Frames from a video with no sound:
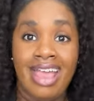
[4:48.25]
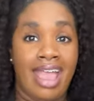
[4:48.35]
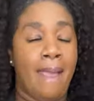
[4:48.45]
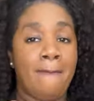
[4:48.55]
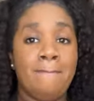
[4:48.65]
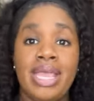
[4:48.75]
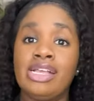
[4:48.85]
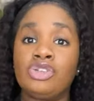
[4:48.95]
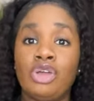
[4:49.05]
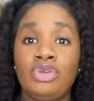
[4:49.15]
and make
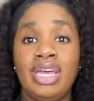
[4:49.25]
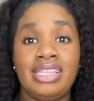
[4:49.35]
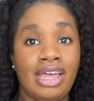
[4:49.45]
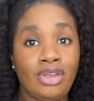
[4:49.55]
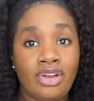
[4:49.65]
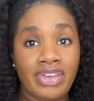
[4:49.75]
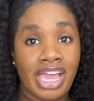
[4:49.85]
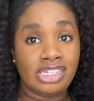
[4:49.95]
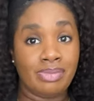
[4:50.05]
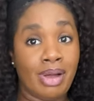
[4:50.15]
sure you hit that
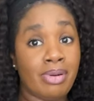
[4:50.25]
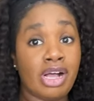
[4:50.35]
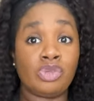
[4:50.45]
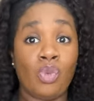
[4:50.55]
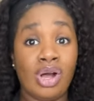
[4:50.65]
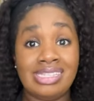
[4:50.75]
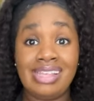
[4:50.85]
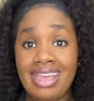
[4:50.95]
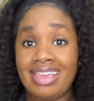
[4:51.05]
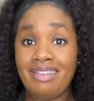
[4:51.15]
notification bell because once
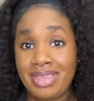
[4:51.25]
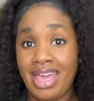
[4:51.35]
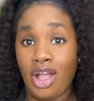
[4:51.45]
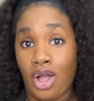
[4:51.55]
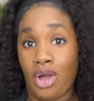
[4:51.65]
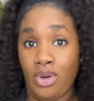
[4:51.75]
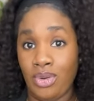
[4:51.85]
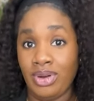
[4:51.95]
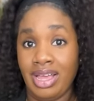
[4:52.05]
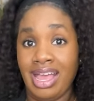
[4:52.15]
they give me that
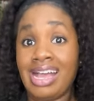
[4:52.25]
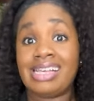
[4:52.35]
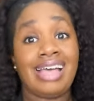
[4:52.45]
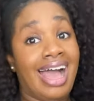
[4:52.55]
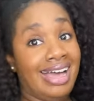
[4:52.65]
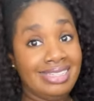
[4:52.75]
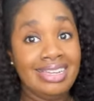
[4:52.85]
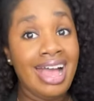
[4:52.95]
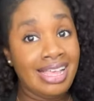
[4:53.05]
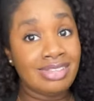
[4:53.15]
code, because I did
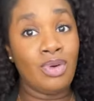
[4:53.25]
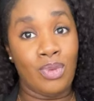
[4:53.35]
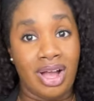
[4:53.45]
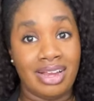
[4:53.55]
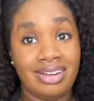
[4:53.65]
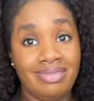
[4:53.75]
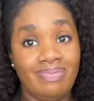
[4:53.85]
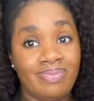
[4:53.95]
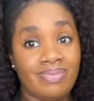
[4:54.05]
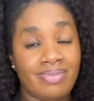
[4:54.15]
ask for one,
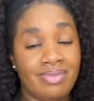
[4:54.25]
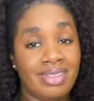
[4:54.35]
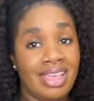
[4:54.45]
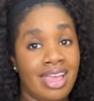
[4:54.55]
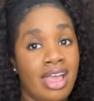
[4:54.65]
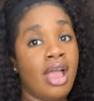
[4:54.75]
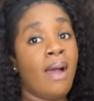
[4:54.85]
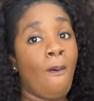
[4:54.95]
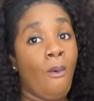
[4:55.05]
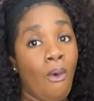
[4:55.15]

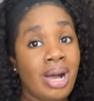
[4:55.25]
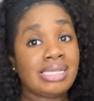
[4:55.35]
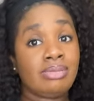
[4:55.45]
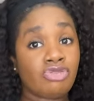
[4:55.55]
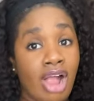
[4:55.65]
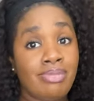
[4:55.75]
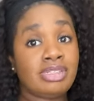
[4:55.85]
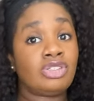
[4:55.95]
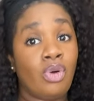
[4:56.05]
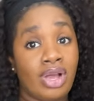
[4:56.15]
all my subscribers
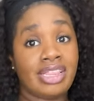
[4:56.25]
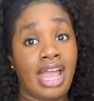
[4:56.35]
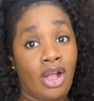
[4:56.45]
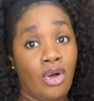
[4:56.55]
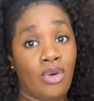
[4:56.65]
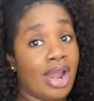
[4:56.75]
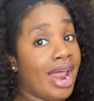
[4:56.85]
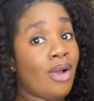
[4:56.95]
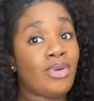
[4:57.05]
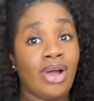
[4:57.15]
is going to get that code and
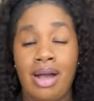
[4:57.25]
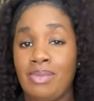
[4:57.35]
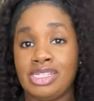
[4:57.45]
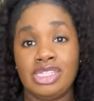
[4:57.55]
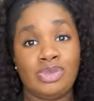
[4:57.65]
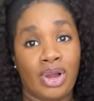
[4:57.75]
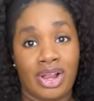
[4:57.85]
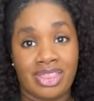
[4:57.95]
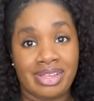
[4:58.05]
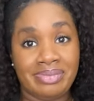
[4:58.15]
I don't know how much it's
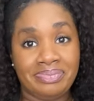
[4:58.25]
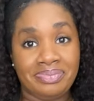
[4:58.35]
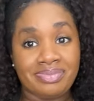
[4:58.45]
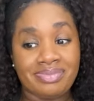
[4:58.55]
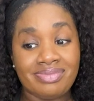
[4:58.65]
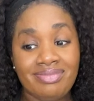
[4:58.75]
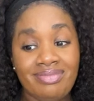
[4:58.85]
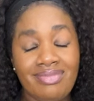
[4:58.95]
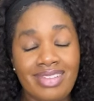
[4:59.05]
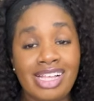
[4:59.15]
worth.
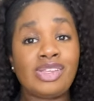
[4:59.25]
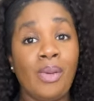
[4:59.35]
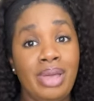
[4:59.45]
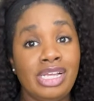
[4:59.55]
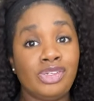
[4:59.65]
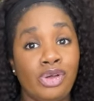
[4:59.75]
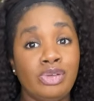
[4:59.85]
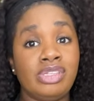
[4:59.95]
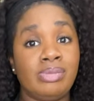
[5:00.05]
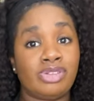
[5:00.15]
So make sure you
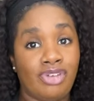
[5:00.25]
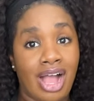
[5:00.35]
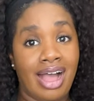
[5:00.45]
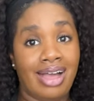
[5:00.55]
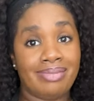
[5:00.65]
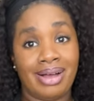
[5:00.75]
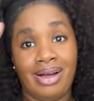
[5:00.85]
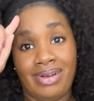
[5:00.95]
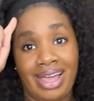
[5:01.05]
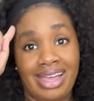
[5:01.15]
subscribe,
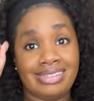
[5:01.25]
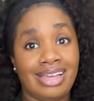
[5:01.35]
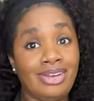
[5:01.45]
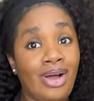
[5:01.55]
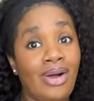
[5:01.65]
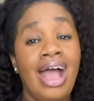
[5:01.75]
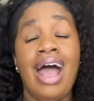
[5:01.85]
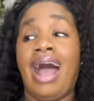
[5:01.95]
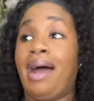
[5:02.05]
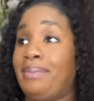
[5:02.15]
okay? Because y'all know
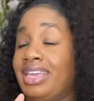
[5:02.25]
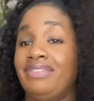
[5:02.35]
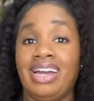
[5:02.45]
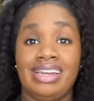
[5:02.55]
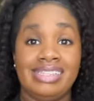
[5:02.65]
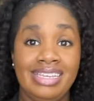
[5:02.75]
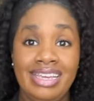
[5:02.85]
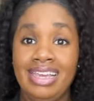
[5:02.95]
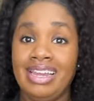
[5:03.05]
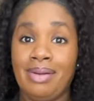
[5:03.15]
I'm going to give y'all the
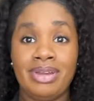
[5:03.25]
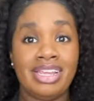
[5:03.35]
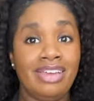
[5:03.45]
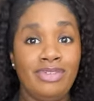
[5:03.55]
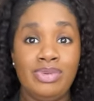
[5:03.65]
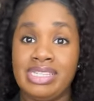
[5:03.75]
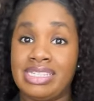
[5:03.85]
tea and I'm going to give you